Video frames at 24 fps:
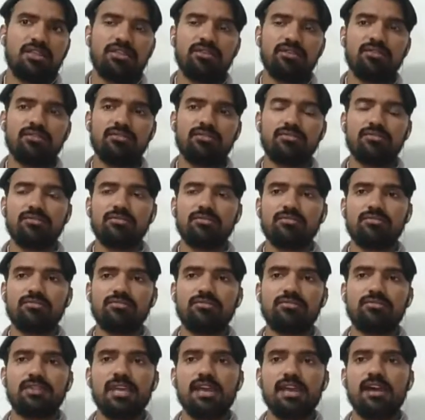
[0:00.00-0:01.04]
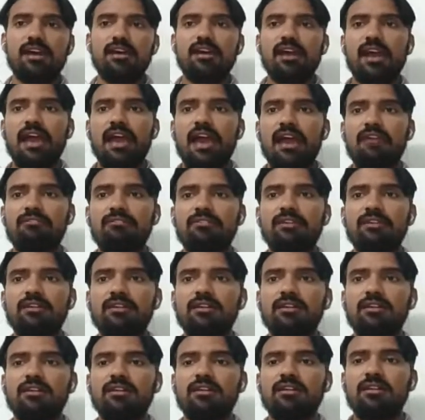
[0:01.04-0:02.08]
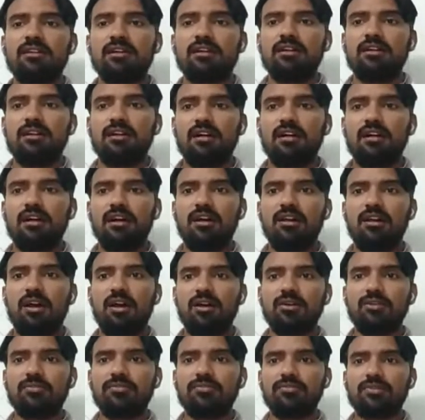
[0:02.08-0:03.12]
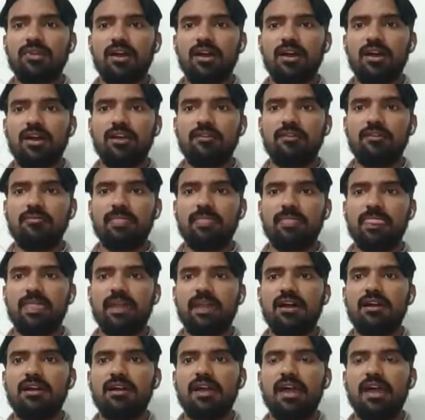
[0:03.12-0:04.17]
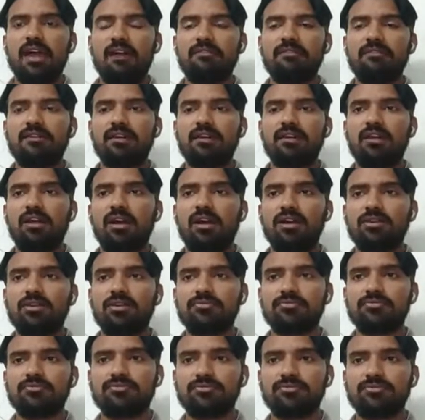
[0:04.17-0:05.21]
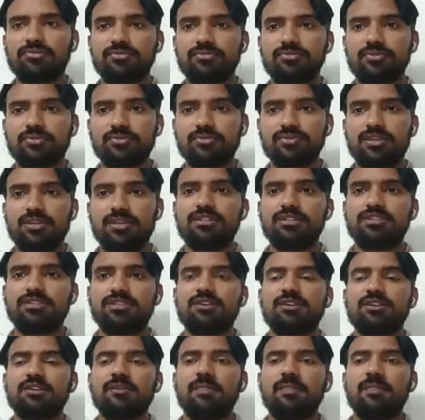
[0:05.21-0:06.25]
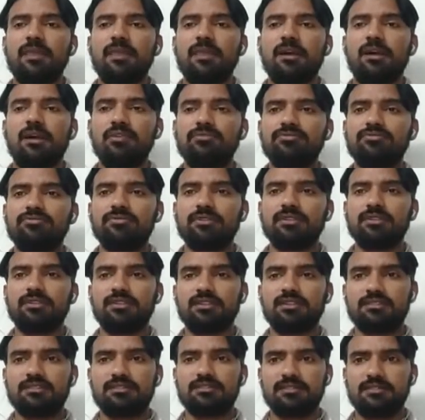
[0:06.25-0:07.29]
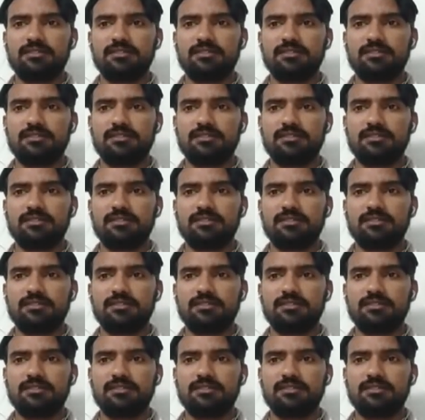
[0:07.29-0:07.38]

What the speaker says: So they are having a lot of time, they are having a lot of usage of this